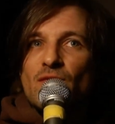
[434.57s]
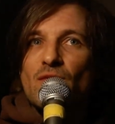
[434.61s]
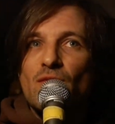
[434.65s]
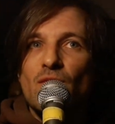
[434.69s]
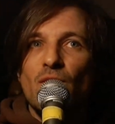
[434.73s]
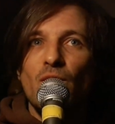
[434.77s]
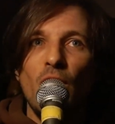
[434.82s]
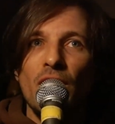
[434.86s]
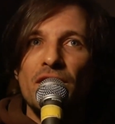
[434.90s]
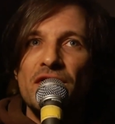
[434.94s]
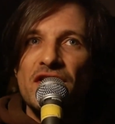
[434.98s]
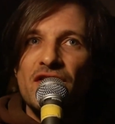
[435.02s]

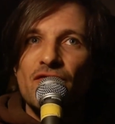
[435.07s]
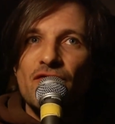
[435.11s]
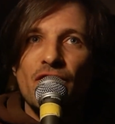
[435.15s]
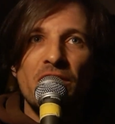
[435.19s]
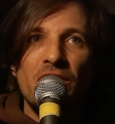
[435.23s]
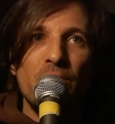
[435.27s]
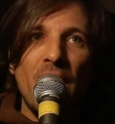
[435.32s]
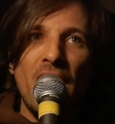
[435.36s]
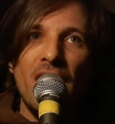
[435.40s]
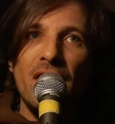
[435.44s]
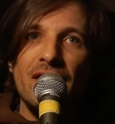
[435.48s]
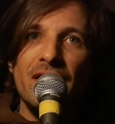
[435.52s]
one
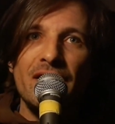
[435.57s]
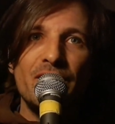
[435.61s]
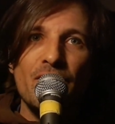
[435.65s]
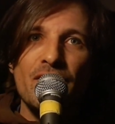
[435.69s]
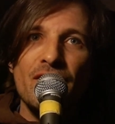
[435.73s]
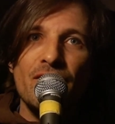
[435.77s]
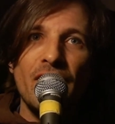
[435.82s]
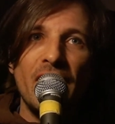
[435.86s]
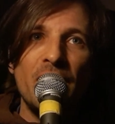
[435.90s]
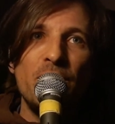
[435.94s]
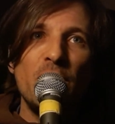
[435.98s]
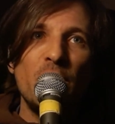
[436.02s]
street parallel to
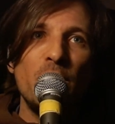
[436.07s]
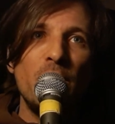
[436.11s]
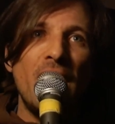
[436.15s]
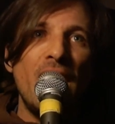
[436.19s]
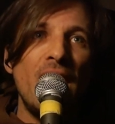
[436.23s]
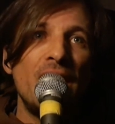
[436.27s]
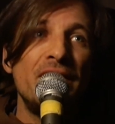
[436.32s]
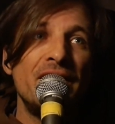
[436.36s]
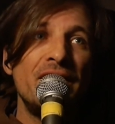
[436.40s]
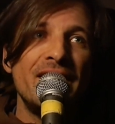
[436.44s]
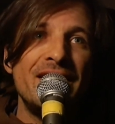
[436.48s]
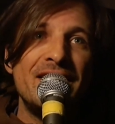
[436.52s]
the
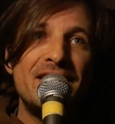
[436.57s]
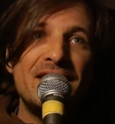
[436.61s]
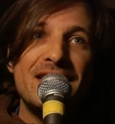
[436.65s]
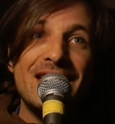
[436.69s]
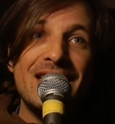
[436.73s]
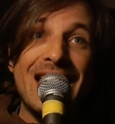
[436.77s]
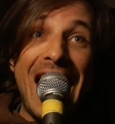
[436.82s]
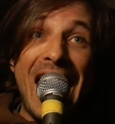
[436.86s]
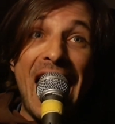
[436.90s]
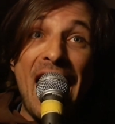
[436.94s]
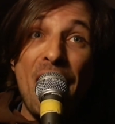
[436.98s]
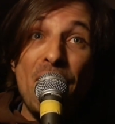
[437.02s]
Reeperbahn. It's
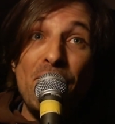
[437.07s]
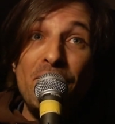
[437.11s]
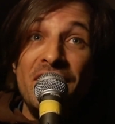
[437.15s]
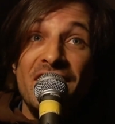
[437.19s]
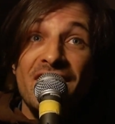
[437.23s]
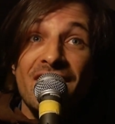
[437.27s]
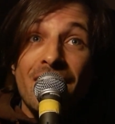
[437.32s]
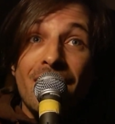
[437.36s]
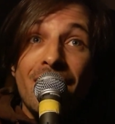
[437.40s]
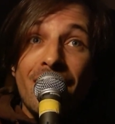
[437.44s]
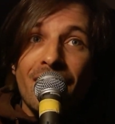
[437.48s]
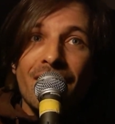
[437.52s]

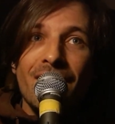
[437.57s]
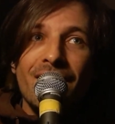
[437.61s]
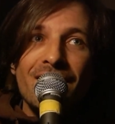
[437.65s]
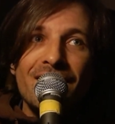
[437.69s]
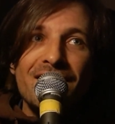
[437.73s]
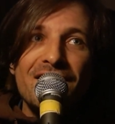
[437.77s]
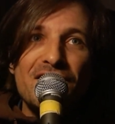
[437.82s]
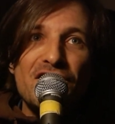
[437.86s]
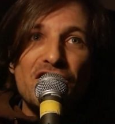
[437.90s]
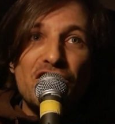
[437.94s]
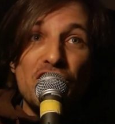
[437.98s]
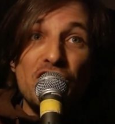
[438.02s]
empty.
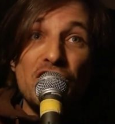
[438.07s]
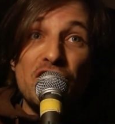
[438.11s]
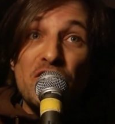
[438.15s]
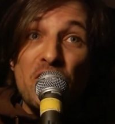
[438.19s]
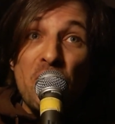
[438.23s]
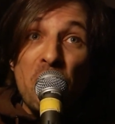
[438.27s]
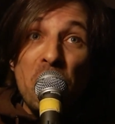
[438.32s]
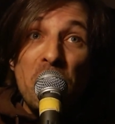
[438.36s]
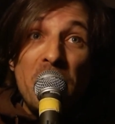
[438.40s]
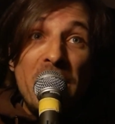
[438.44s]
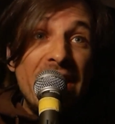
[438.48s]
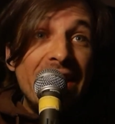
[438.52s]
It's just
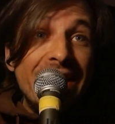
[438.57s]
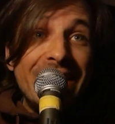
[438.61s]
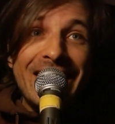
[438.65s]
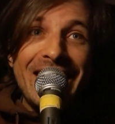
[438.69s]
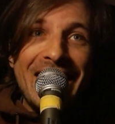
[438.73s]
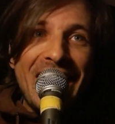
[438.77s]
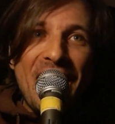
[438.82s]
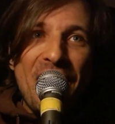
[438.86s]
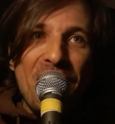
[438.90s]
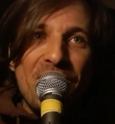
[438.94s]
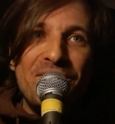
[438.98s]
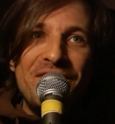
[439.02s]

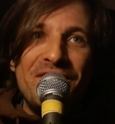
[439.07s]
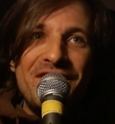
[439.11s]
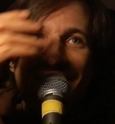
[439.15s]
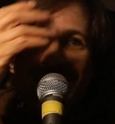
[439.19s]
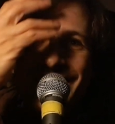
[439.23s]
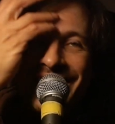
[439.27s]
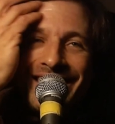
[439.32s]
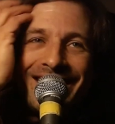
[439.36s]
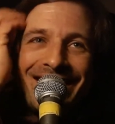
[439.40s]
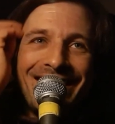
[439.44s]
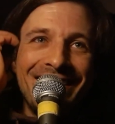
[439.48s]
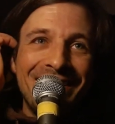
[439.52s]
completely empty.